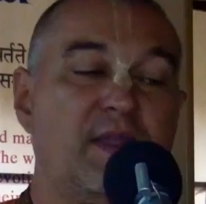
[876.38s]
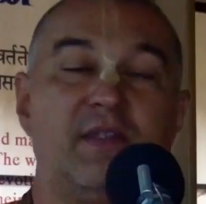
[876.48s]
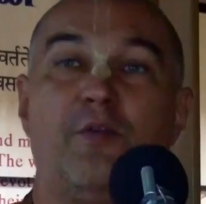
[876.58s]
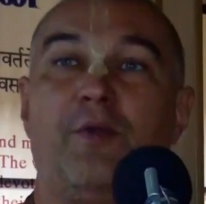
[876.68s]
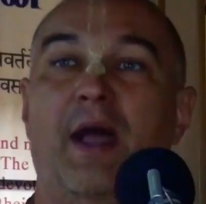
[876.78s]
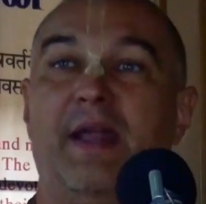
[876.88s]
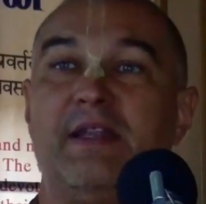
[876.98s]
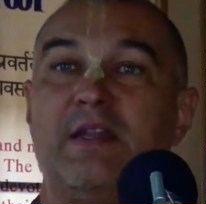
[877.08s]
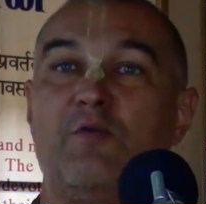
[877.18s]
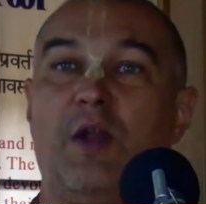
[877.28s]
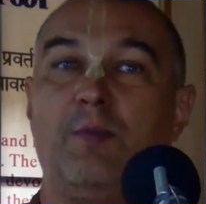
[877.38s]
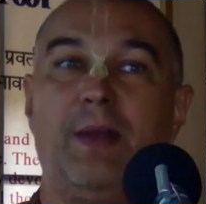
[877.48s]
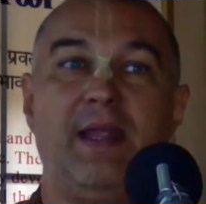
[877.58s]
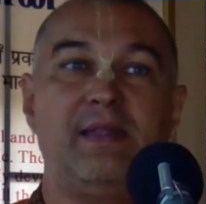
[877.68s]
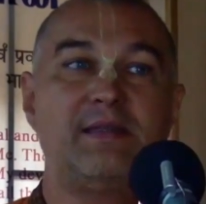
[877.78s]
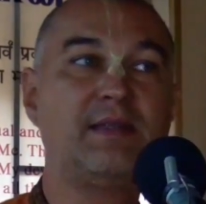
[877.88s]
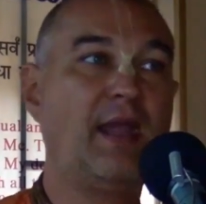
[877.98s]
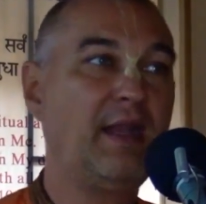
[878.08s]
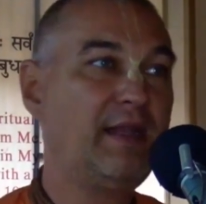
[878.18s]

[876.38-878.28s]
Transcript: So fire is in one place, and